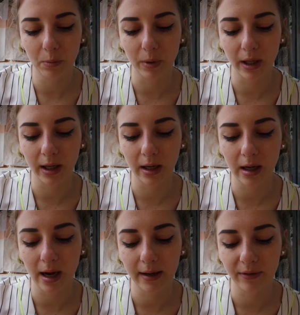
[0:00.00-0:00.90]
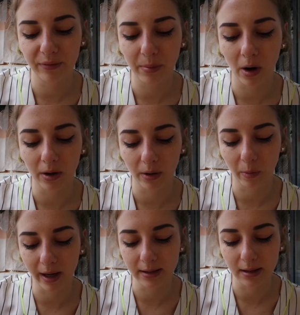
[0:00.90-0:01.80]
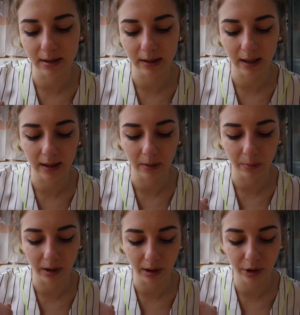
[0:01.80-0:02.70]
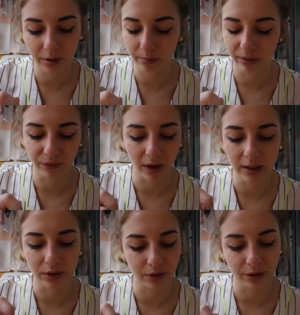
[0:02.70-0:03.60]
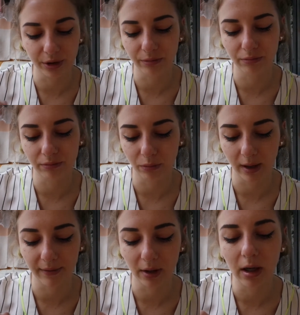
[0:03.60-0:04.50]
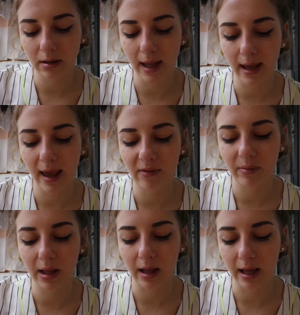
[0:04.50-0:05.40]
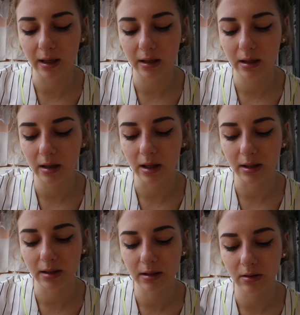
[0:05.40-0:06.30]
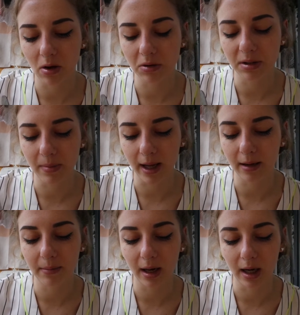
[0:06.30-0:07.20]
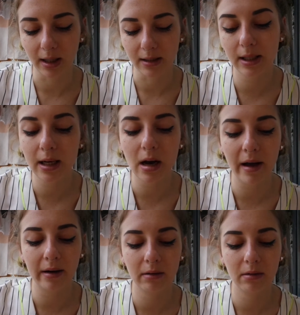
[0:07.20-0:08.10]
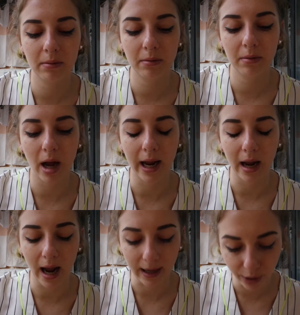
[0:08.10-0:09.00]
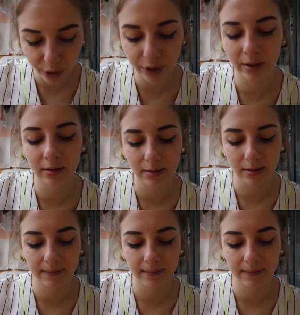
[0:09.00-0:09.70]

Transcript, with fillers: we kind of parted ways and decided that we couldn't be friends or couldn't whatever they gave me like this ultimatum that i did not i i couldn't